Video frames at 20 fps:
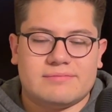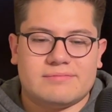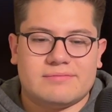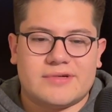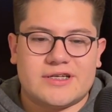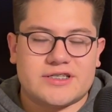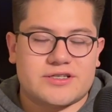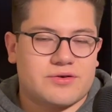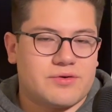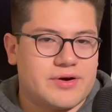
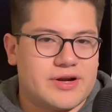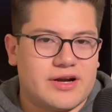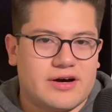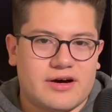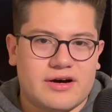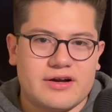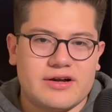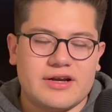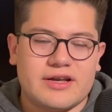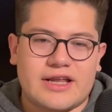is going
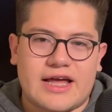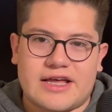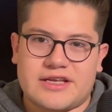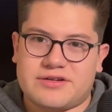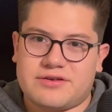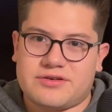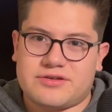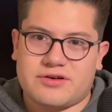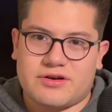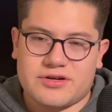on, ask
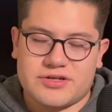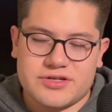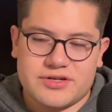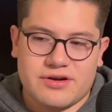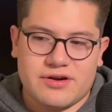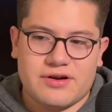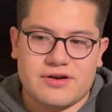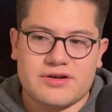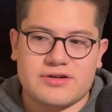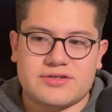your charge
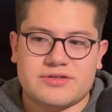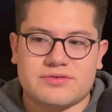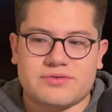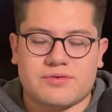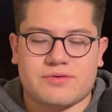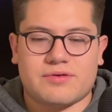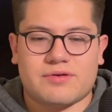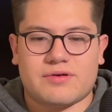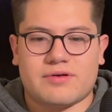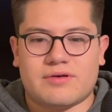nurse
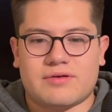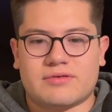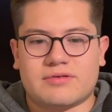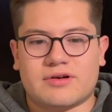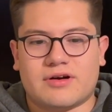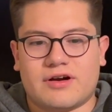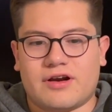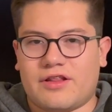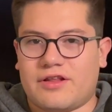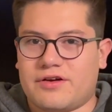or
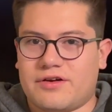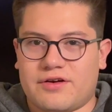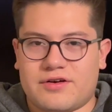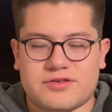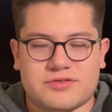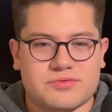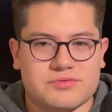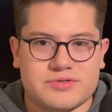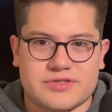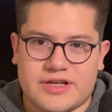another
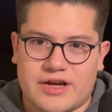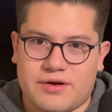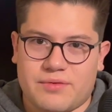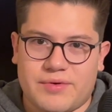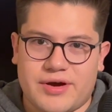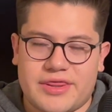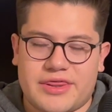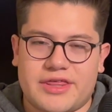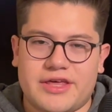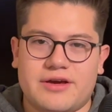nurse who's there
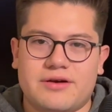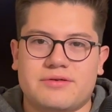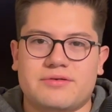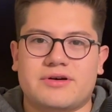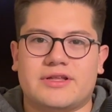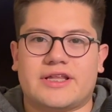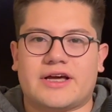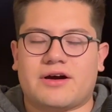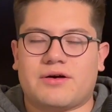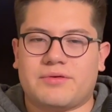with you,
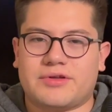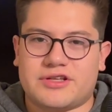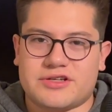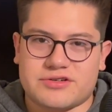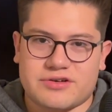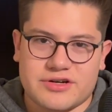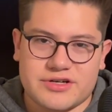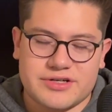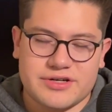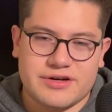and then go with the
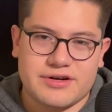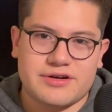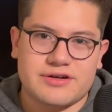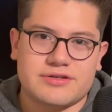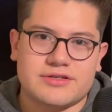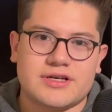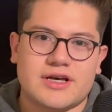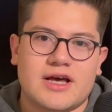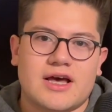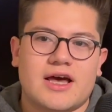charge
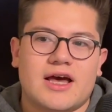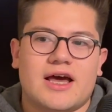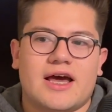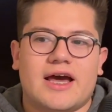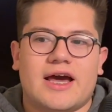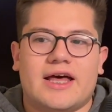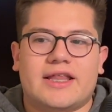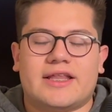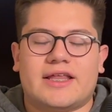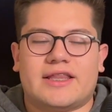nurse,
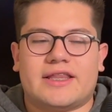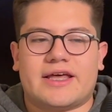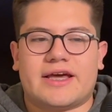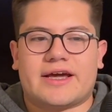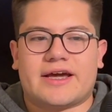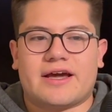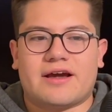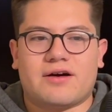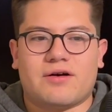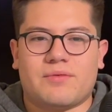and then they
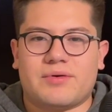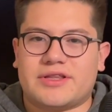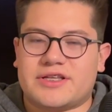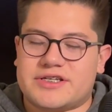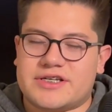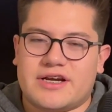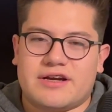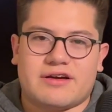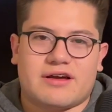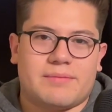can go with the
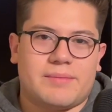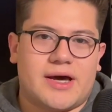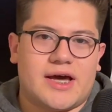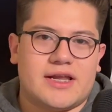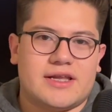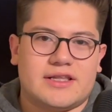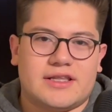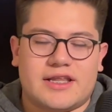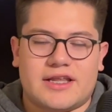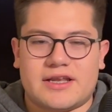chain of
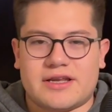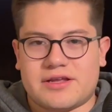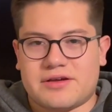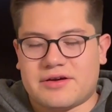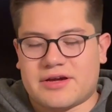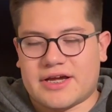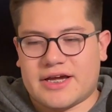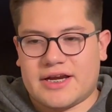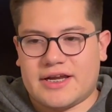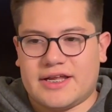command, and then you
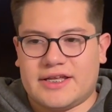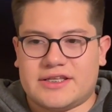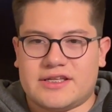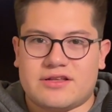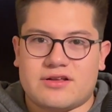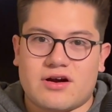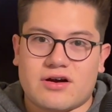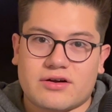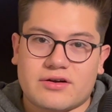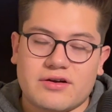can let the
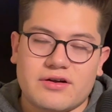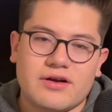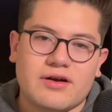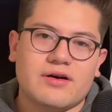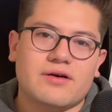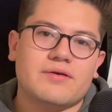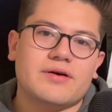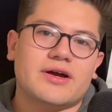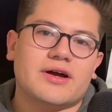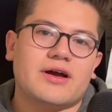doctor
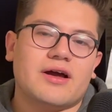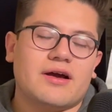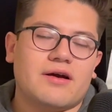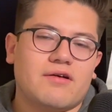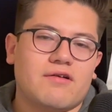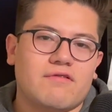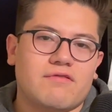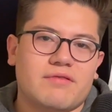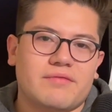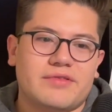know, and
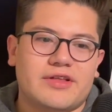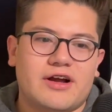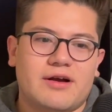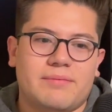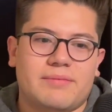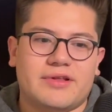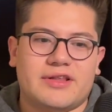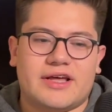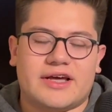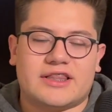go from there.
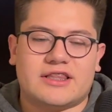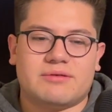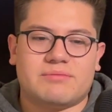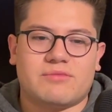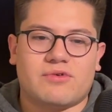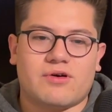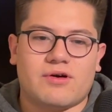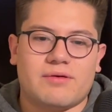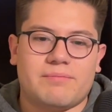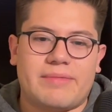But like the
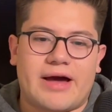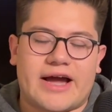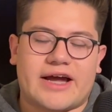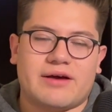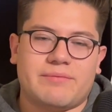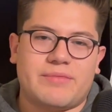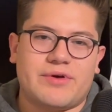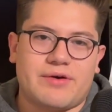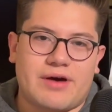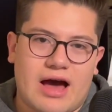more
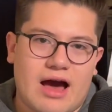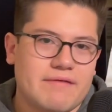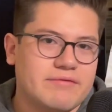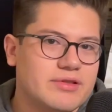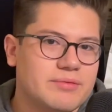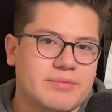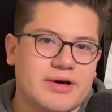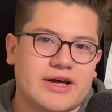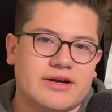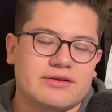backup you have,
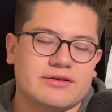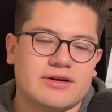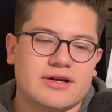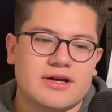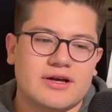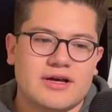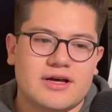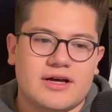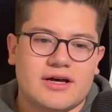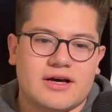the better.
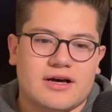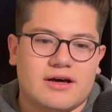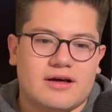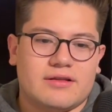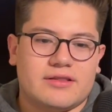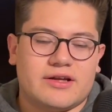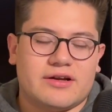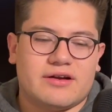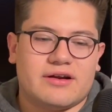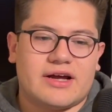
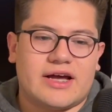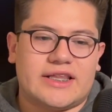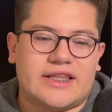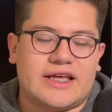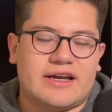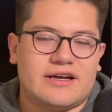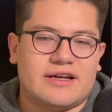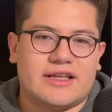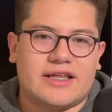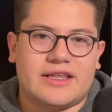They're at the
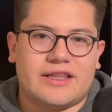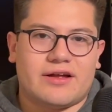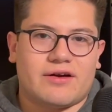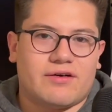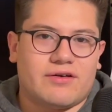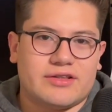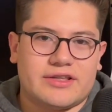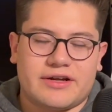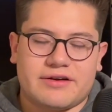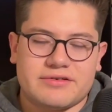end of the day, they're
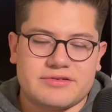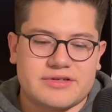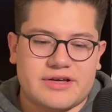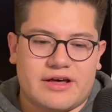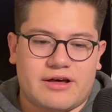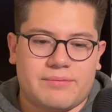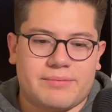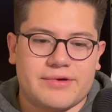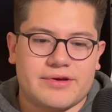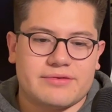all there to
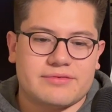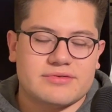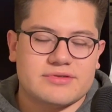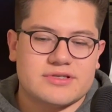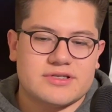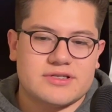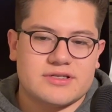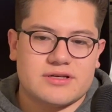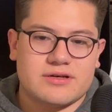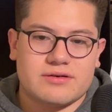help you.
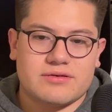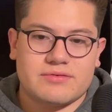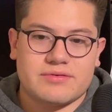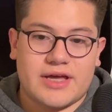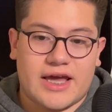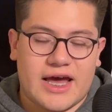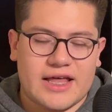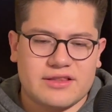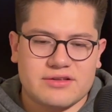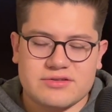So
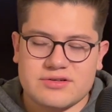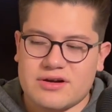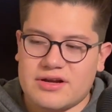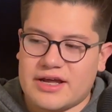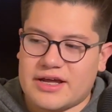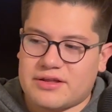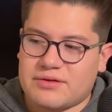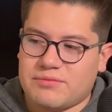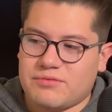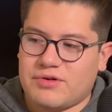yeah, those are
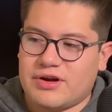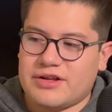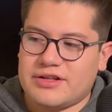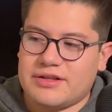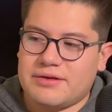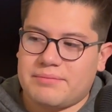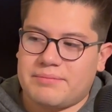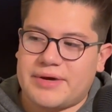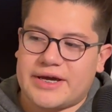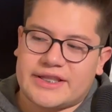like one of
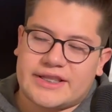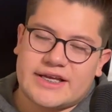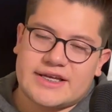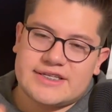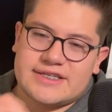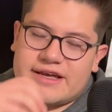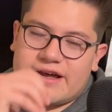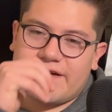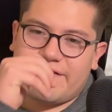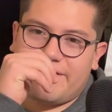the big
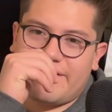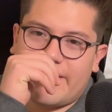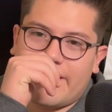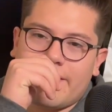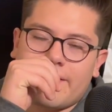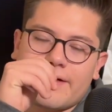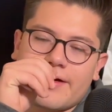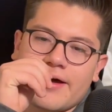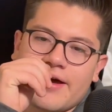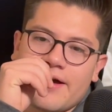things I have
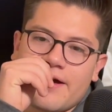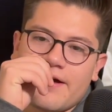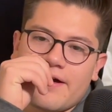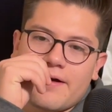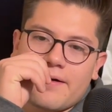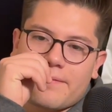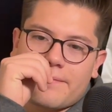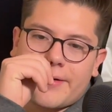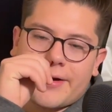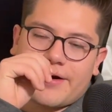found
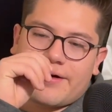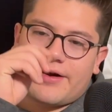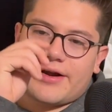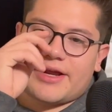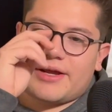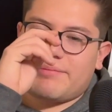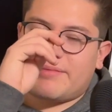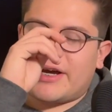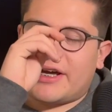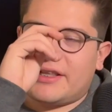
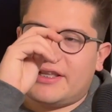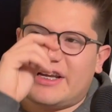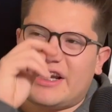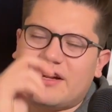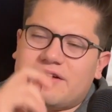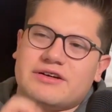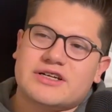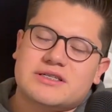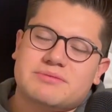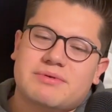regarding my
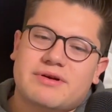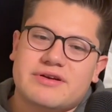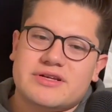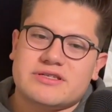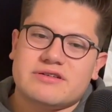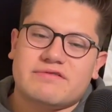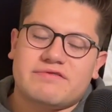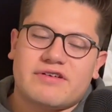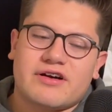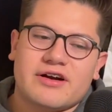clinical experience
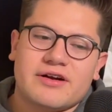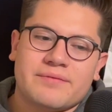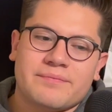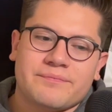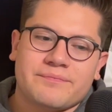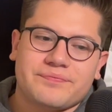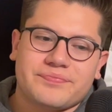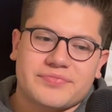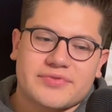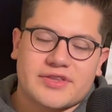so far.
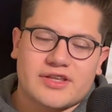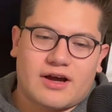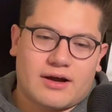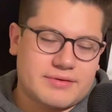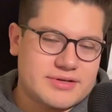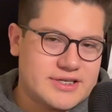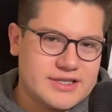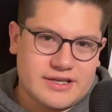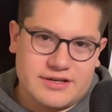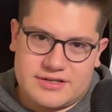
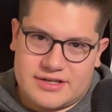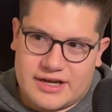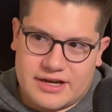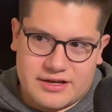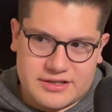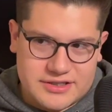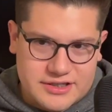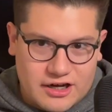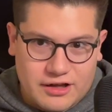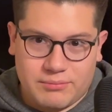Obviously there's like
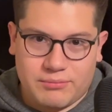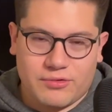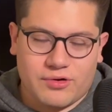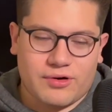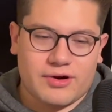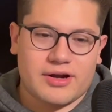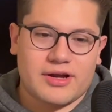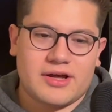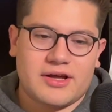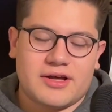a ton
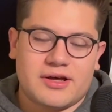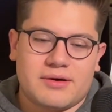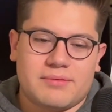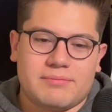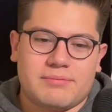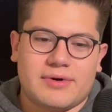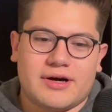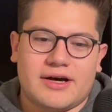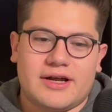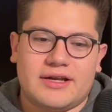more,
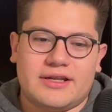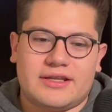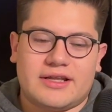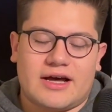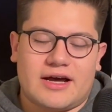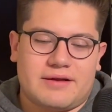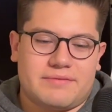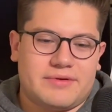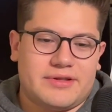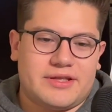but
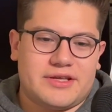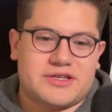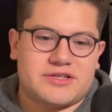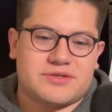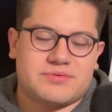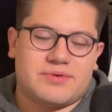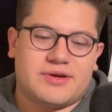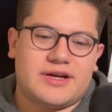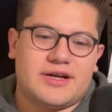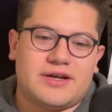I really
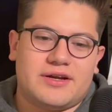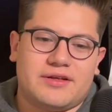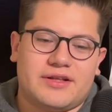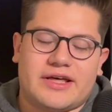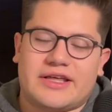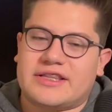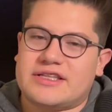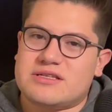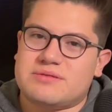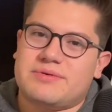just wanted to do
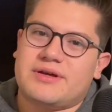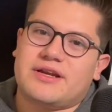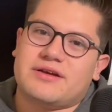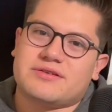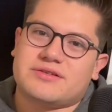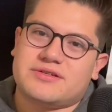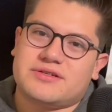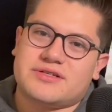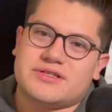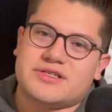like this video
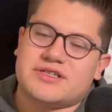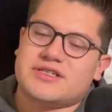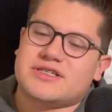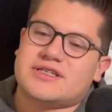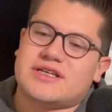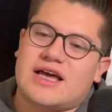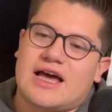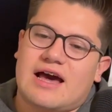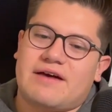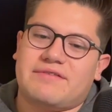to
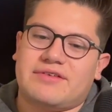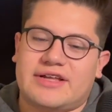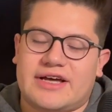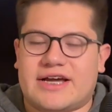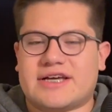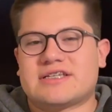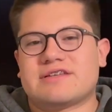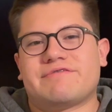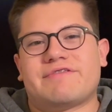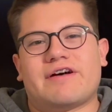just have it like
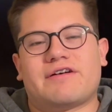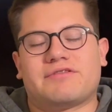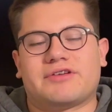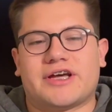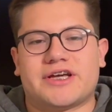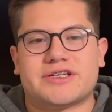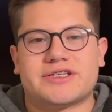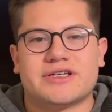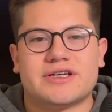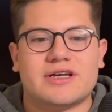as a
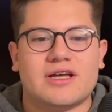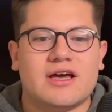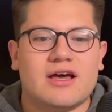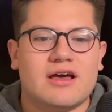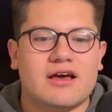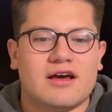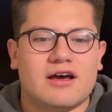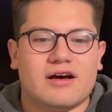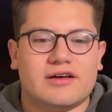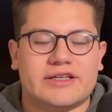foundation
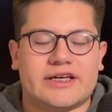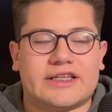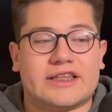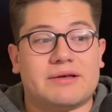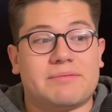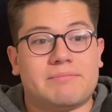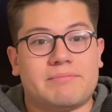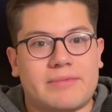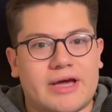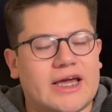of like
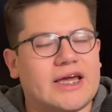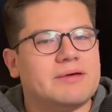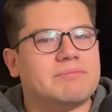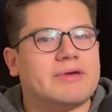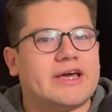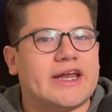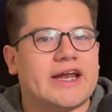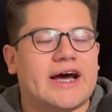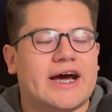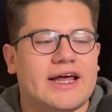the
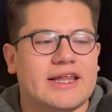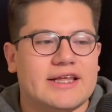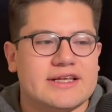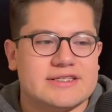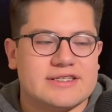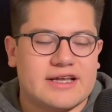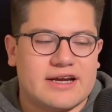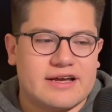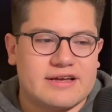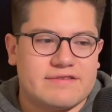main
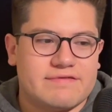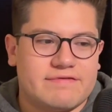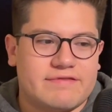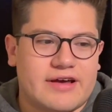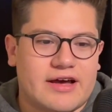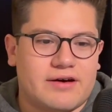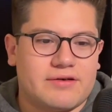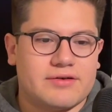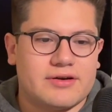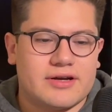highlights that I
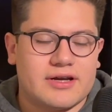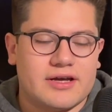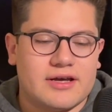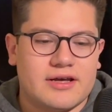found